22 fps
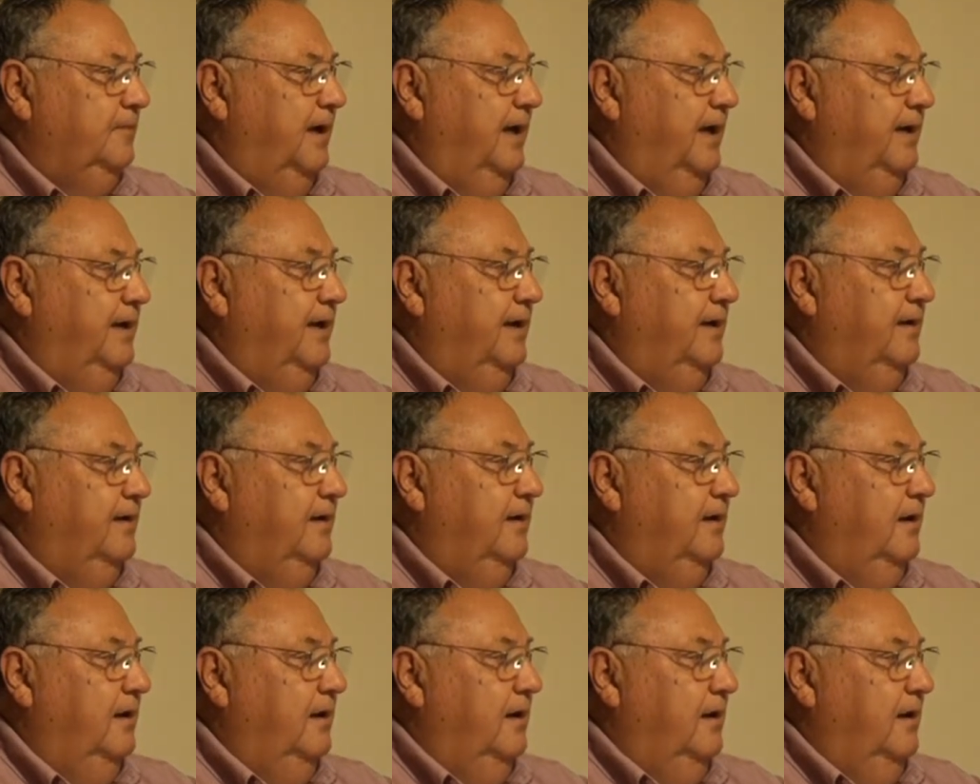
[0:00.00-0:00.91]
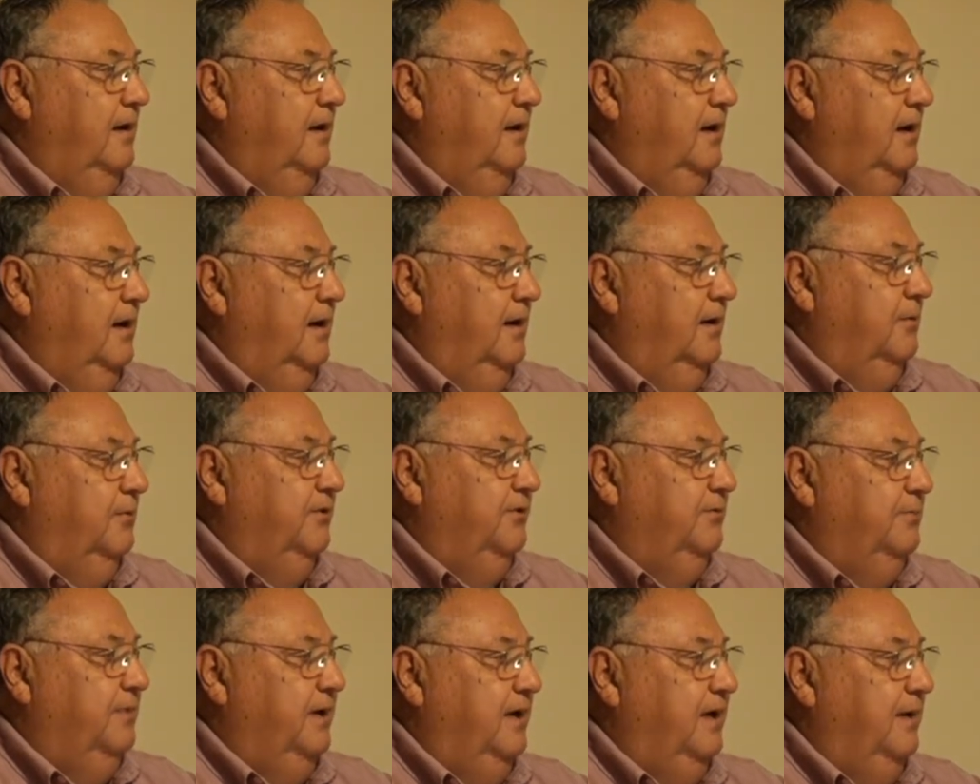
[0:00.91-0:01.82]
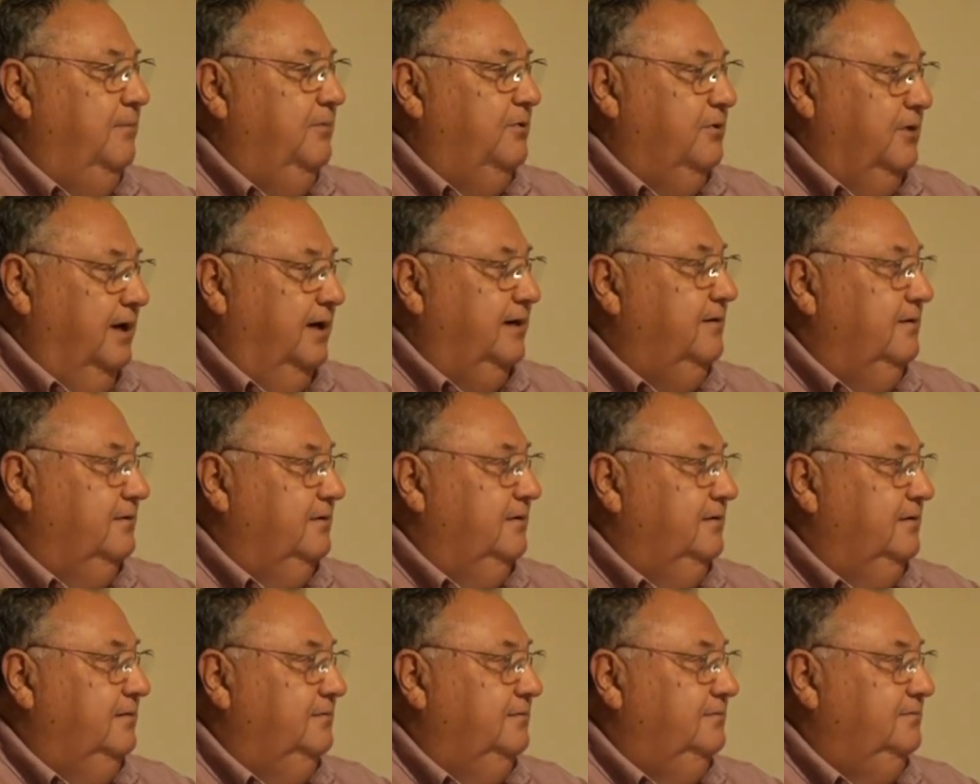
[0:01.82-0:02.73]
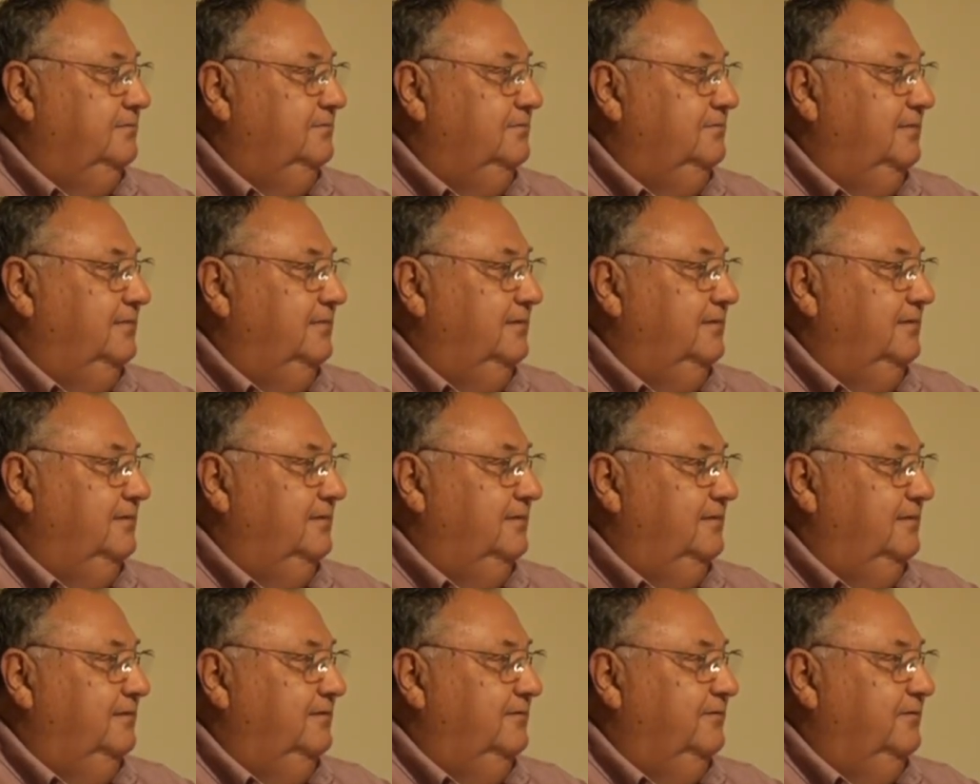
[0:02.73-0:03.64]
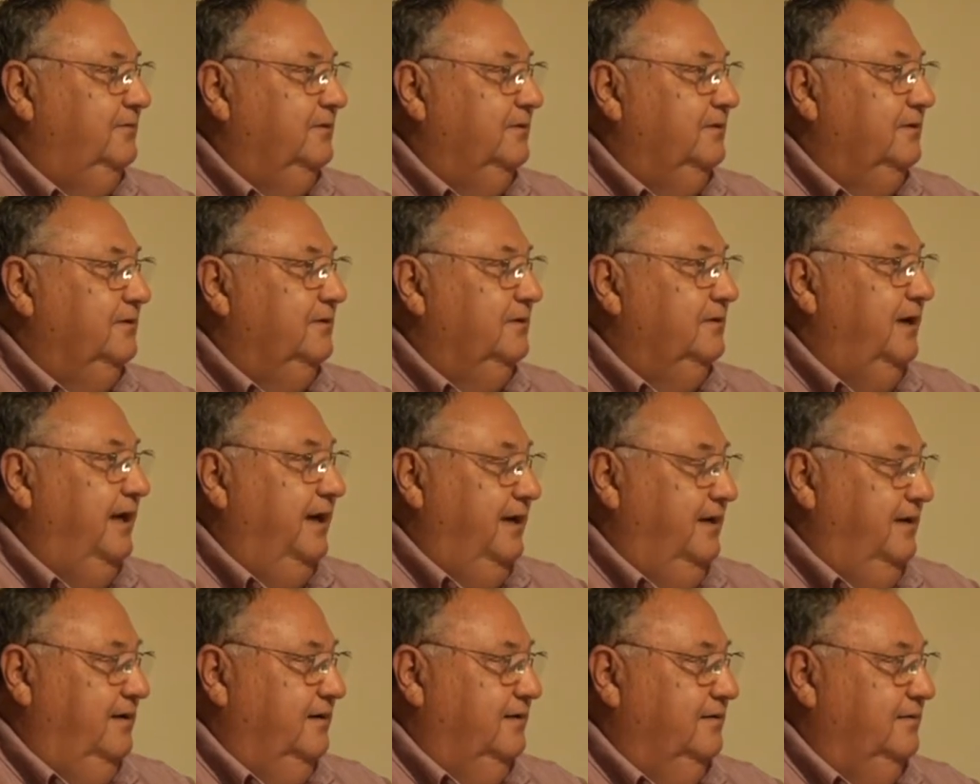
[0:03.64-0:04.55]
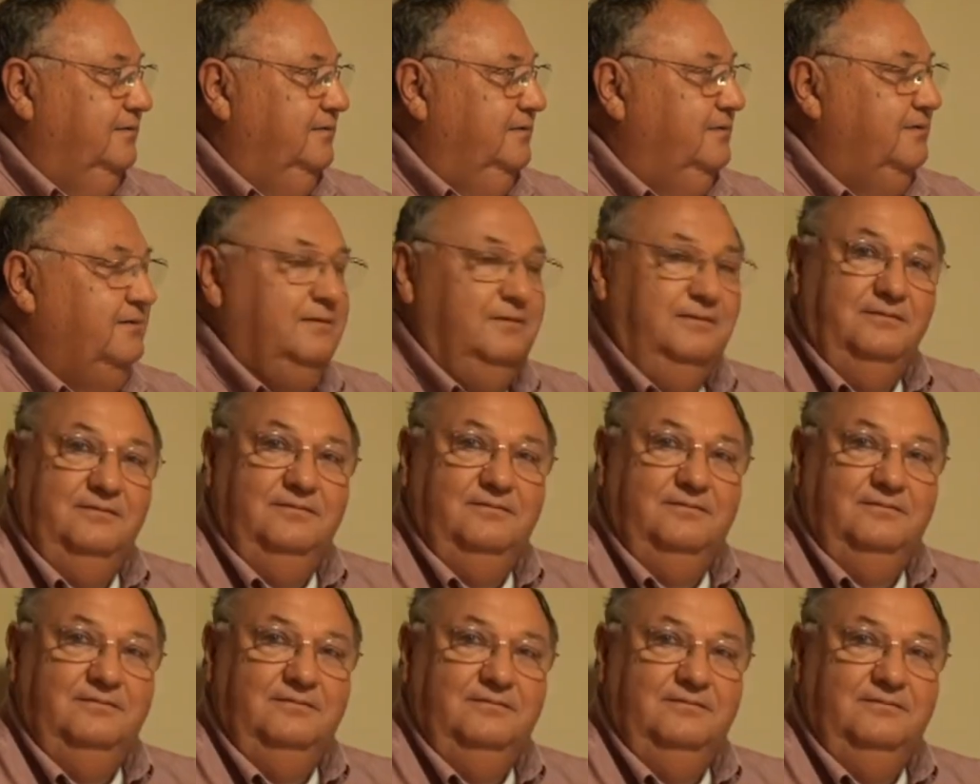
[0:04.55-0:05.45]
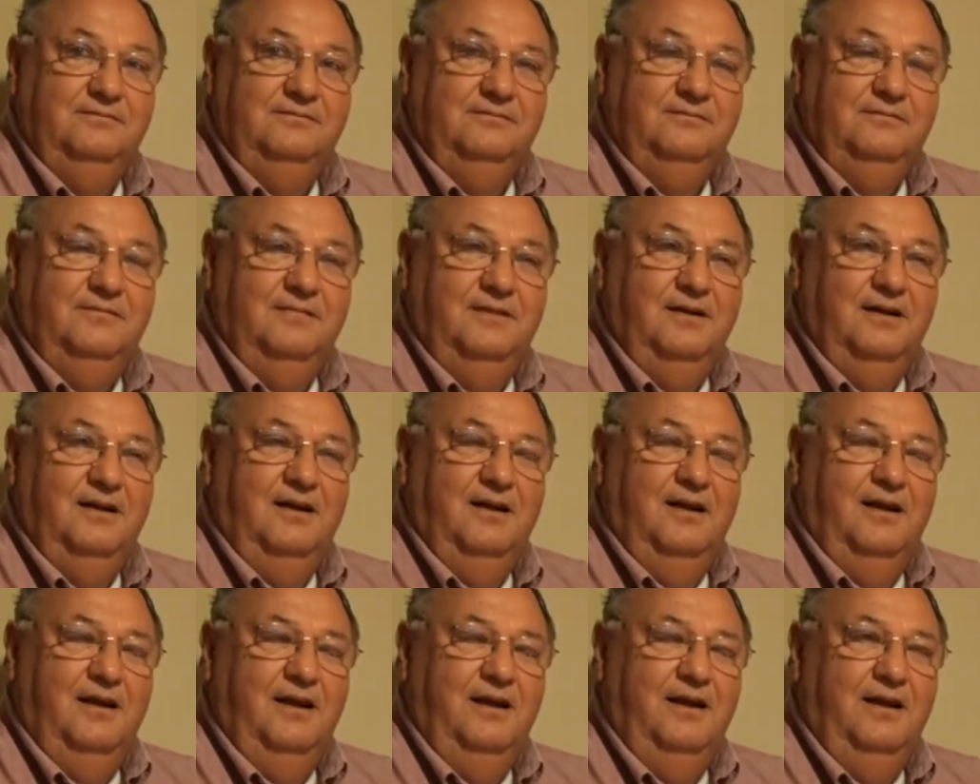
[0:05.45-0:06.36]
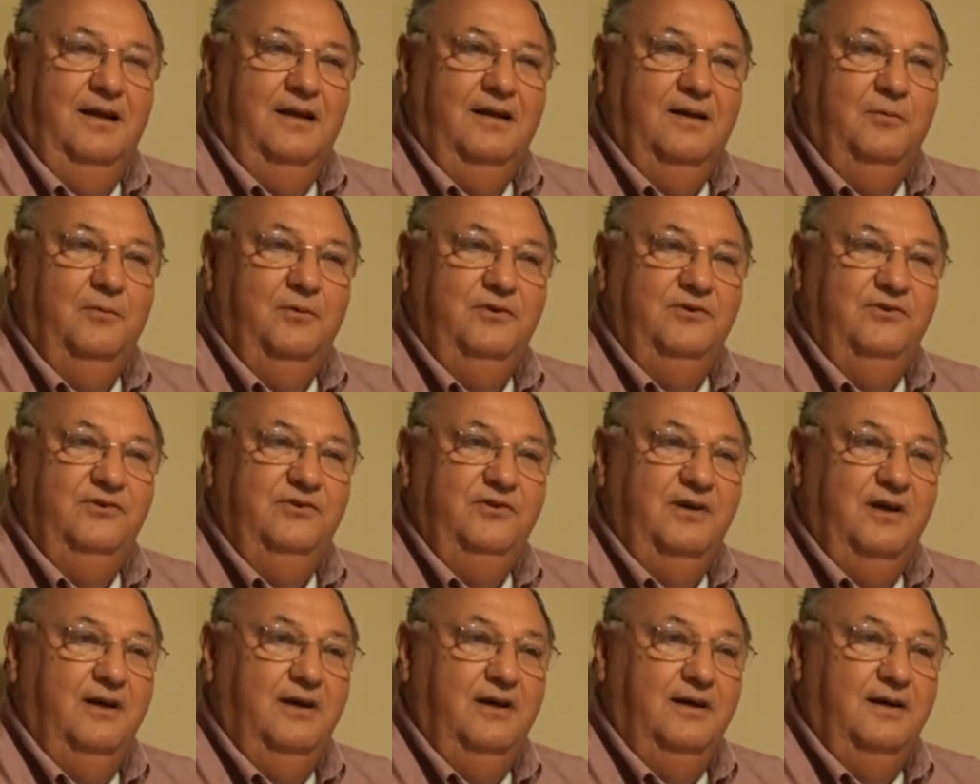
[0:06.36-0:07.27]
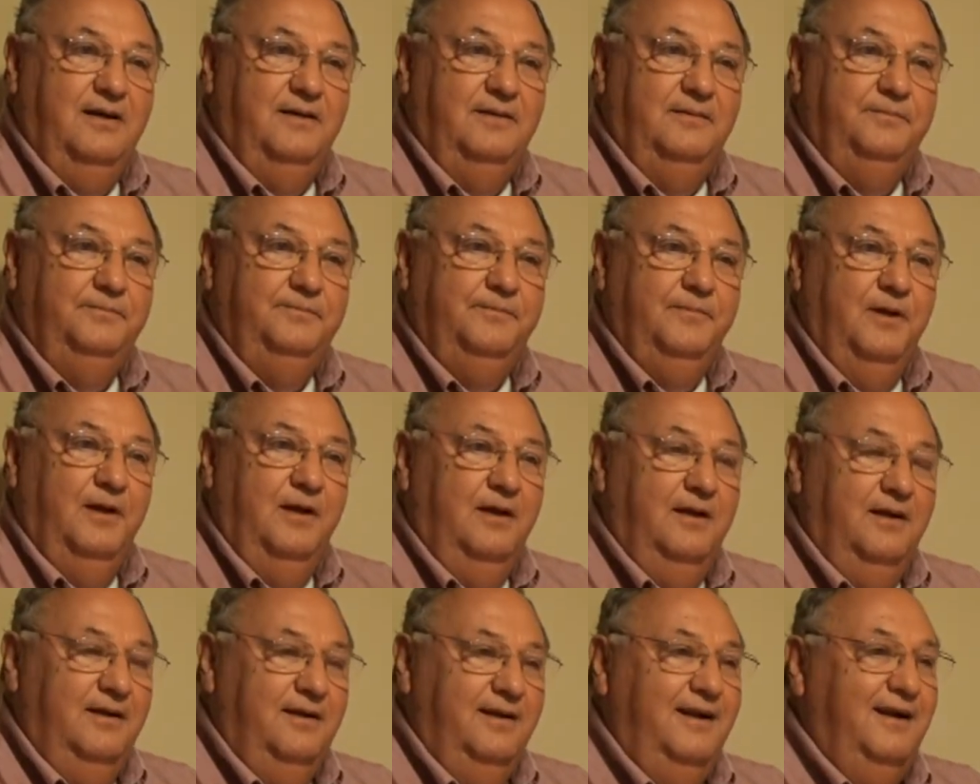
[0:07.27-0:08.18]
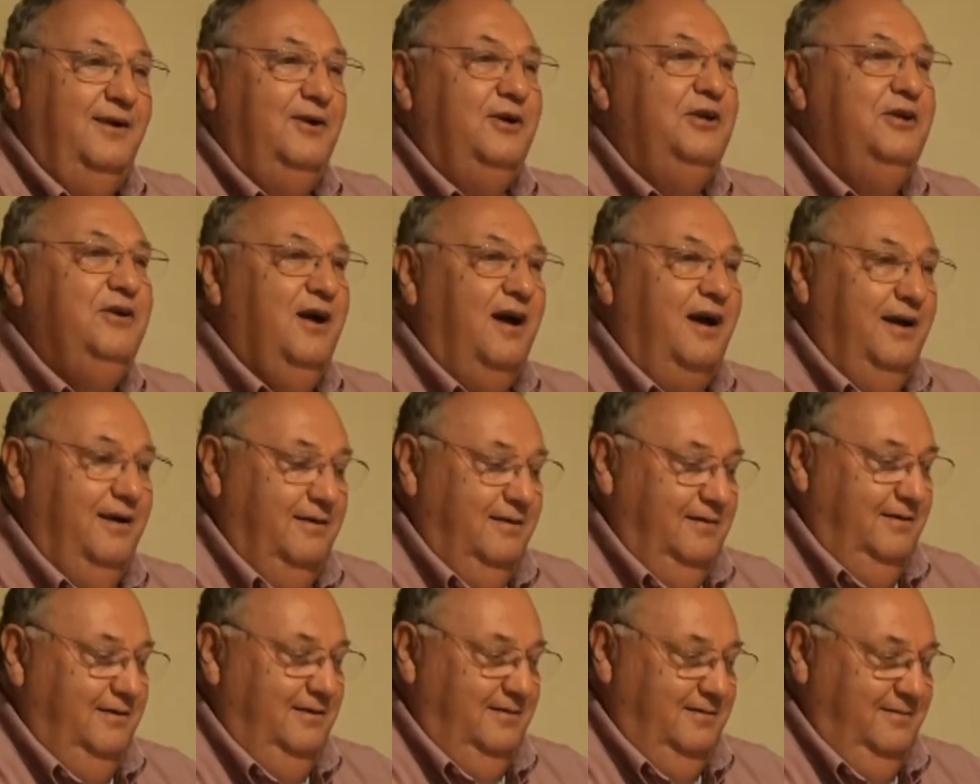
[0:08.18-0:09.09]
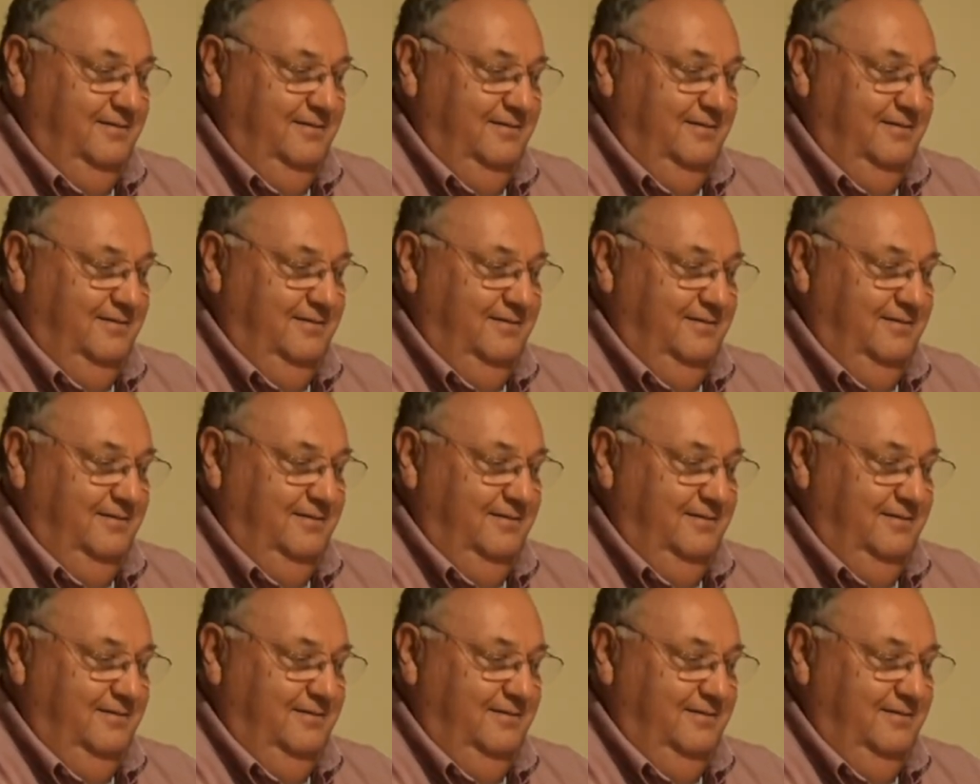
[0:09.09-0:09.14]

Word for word: and then uh, was became director for eight years, and then I was uh, then I retired